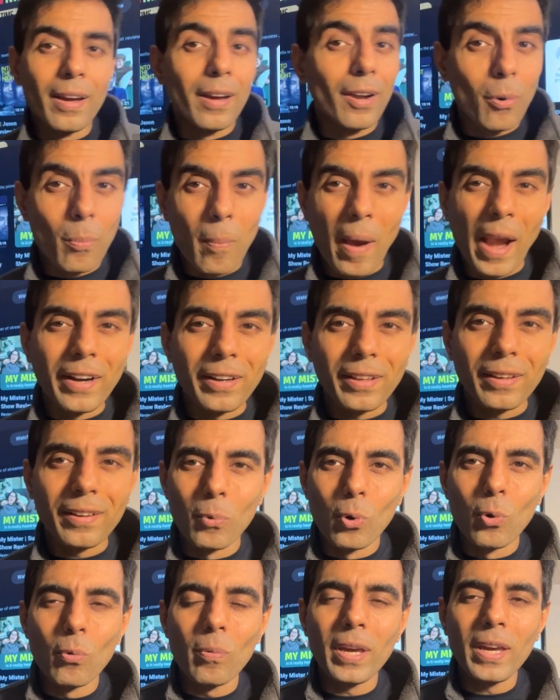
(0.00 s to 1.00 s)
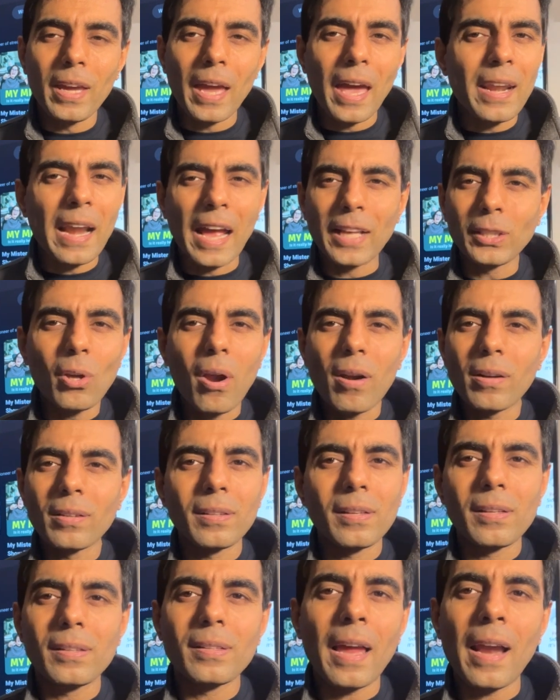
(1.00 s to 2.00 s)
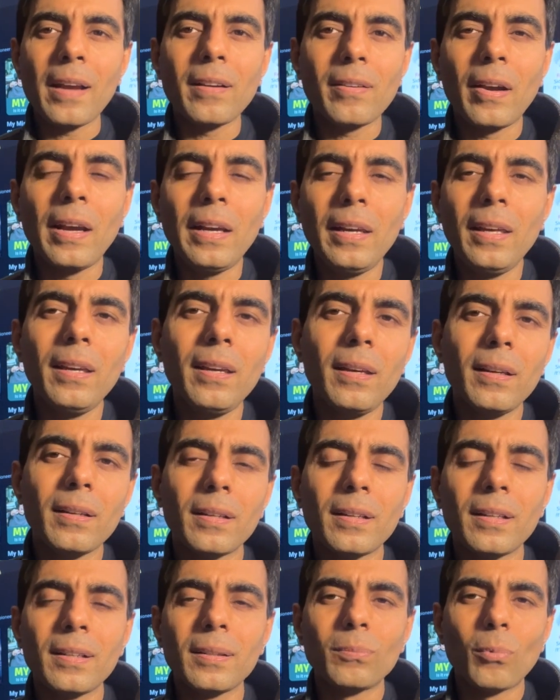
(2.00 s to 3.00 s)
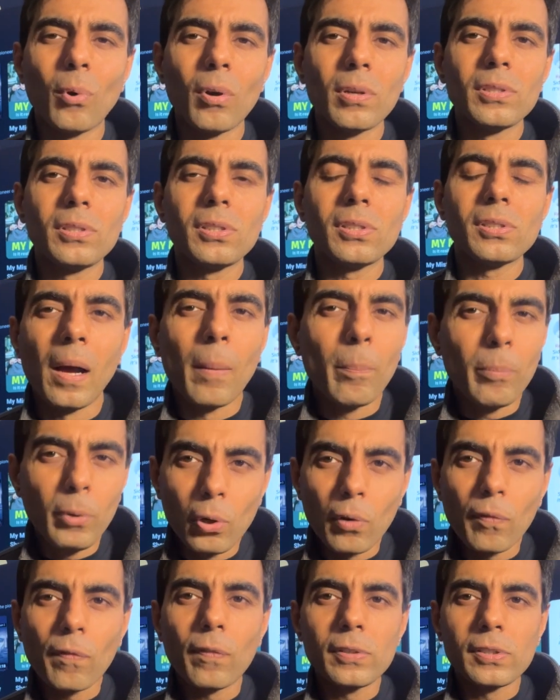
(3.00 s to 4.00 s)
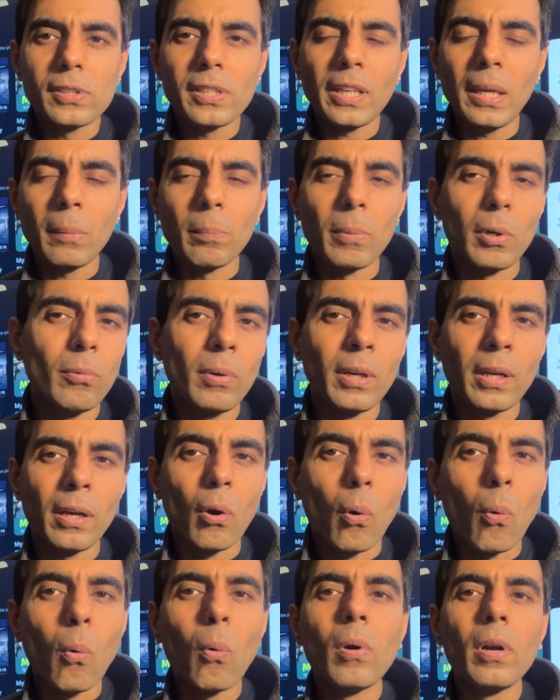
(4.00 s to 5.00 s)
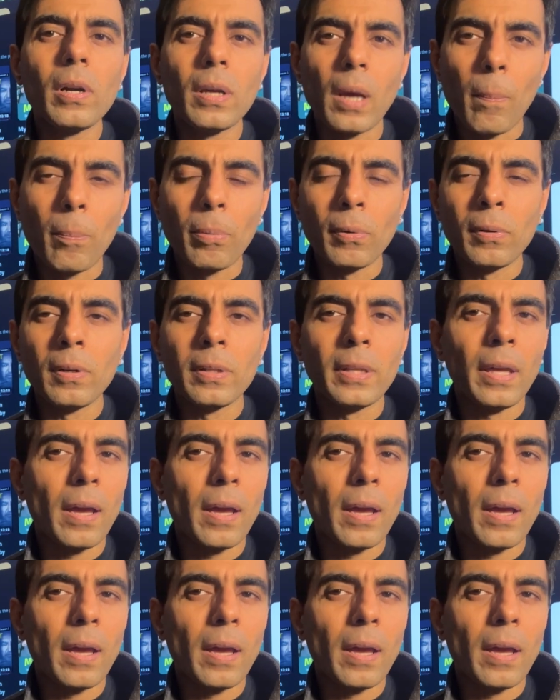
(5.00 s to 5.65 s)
a romantic movie. And I thought that really uh, was a beautiful scene between an old couple.